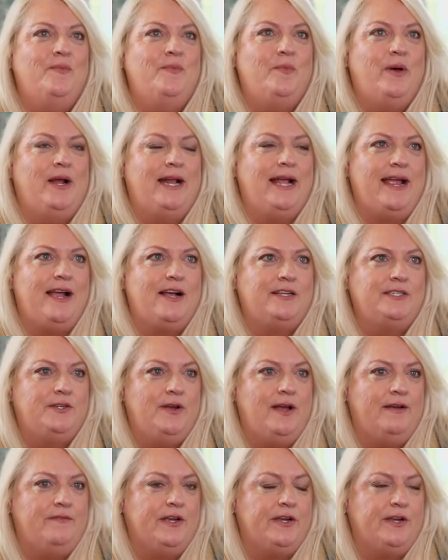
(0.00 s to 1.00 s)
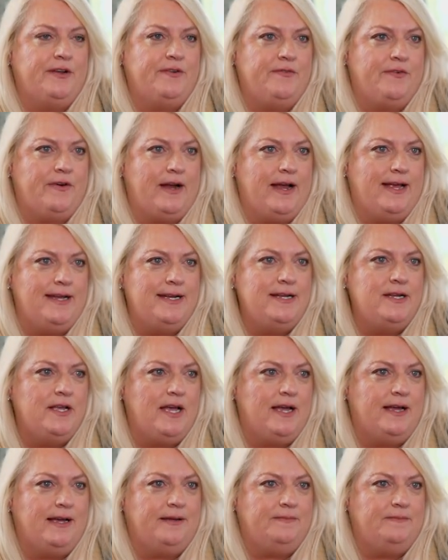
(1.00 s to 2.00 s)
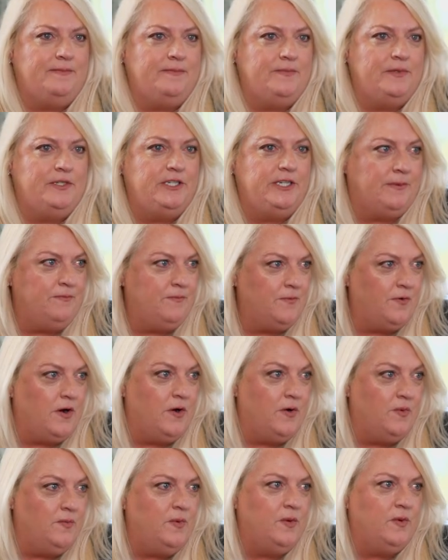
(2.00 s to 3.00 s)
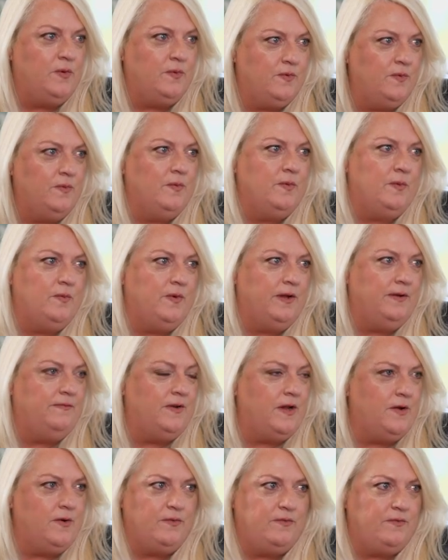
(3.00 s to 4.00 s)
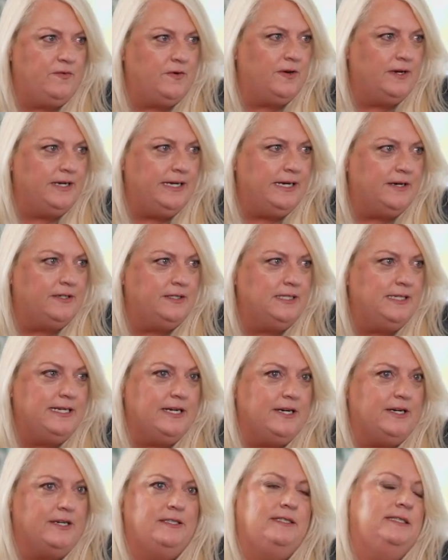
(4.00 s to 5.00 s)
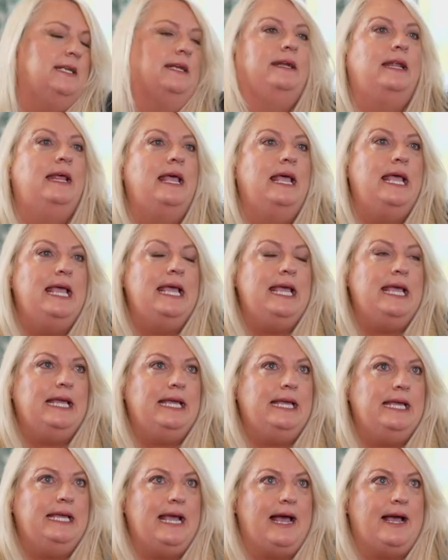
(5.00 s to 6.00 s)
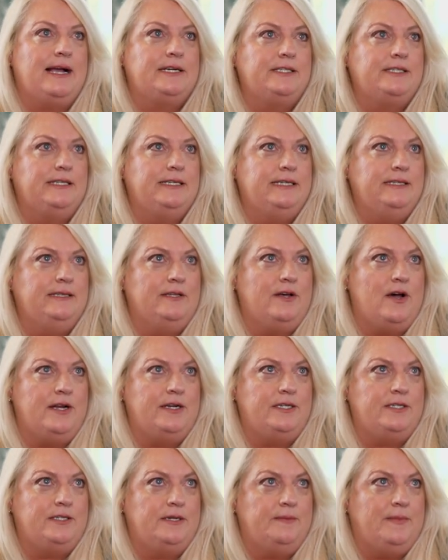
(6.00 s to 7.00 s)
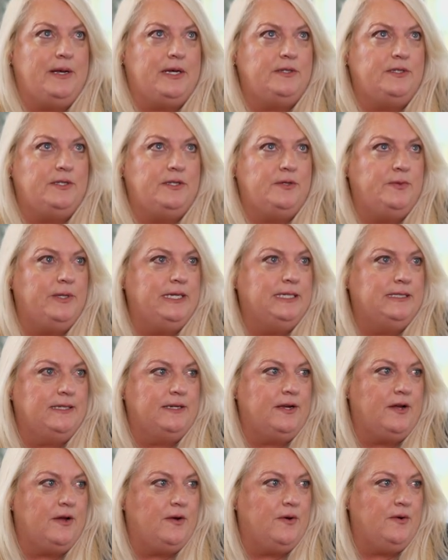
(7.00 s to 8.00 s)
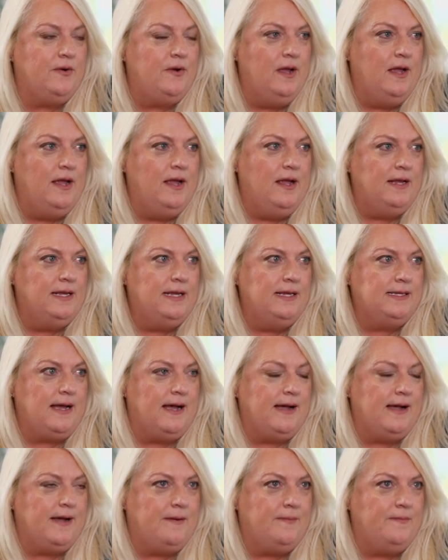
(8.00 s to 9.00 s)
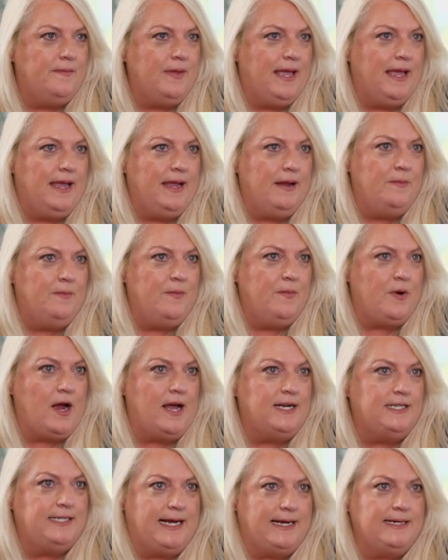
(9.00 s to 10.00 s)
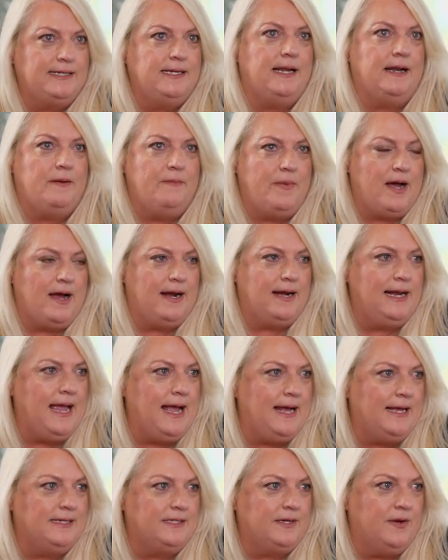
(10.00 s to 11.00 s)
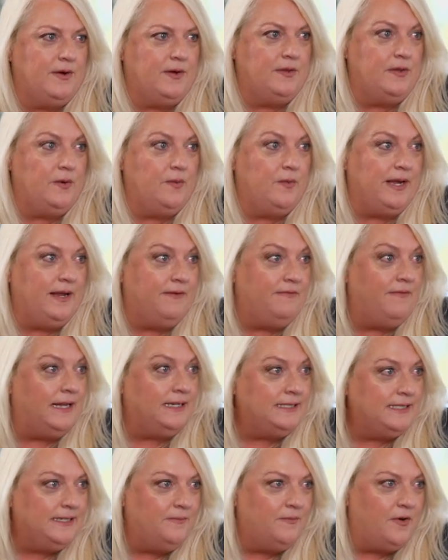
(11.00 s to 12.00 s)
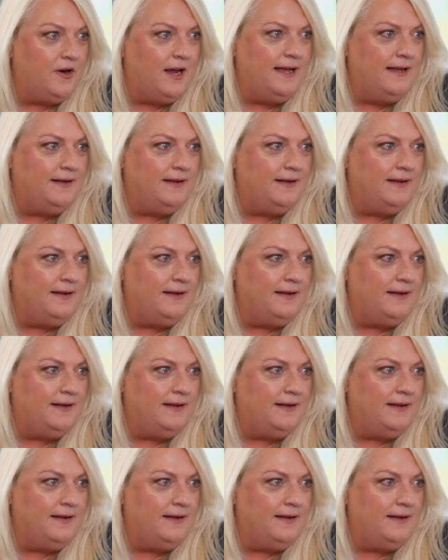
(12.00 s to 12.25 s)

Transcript: but I also have a good friend, um, Jim Rome, who we've known for years and years. And he actually launched about two weeks ago um, a project and a podcast called the Reinvention Pro-